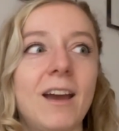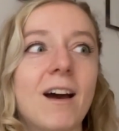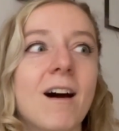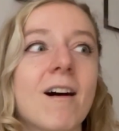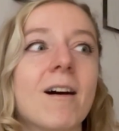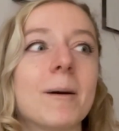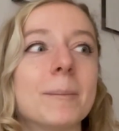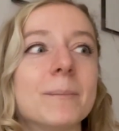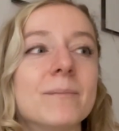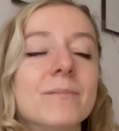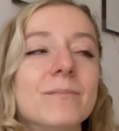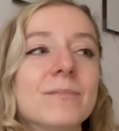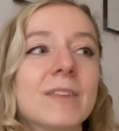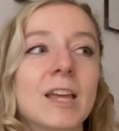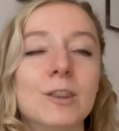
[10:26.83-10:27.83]

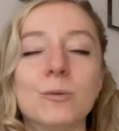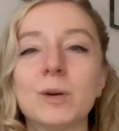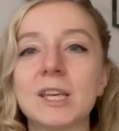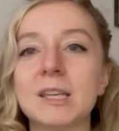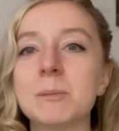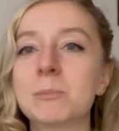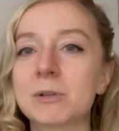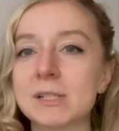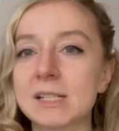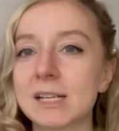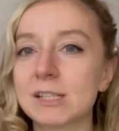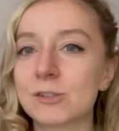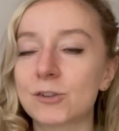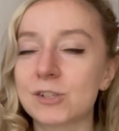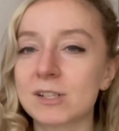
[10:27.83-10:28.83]
And the way he
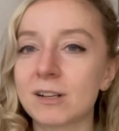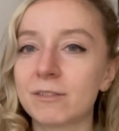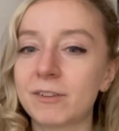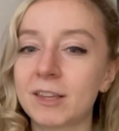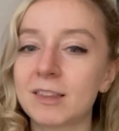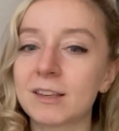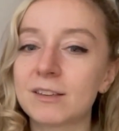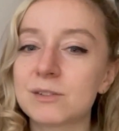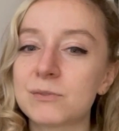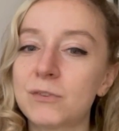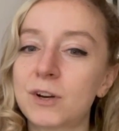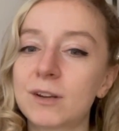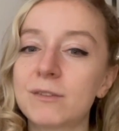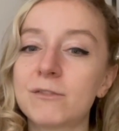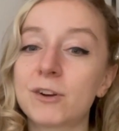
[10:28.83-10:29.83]
presents herself, I think, is
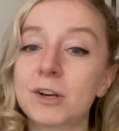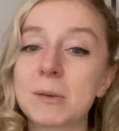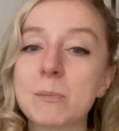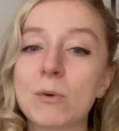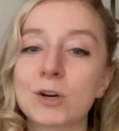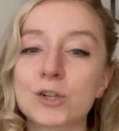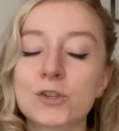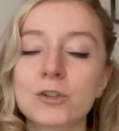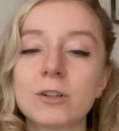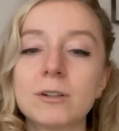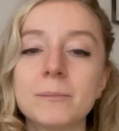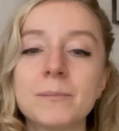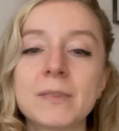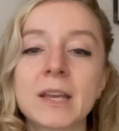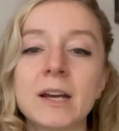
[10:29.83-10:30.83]
very, very
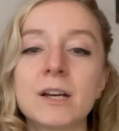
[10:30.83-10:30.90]
martial.